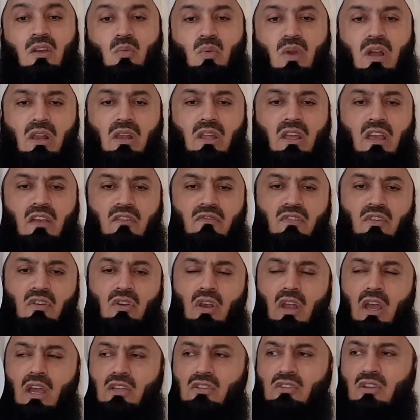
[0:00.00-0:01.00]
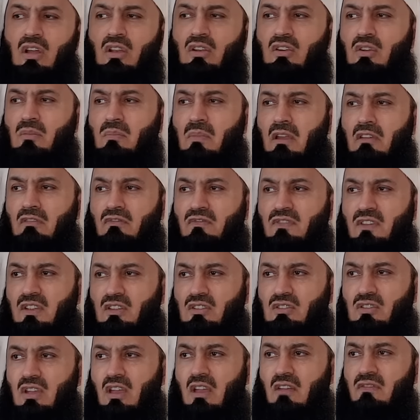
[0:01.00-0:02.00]
well, heaven lies under my
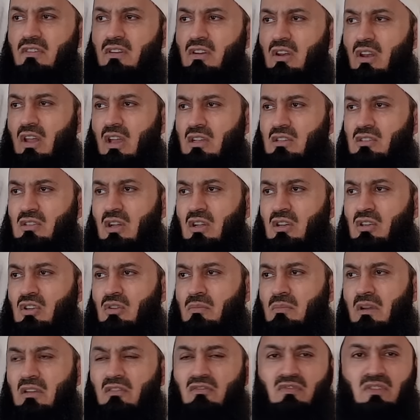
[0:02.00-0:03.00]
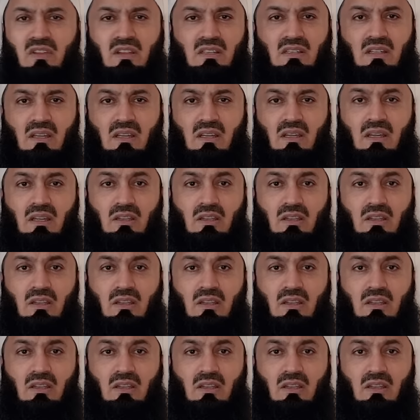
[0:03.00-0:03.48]
feet. Heaven lies under my feet.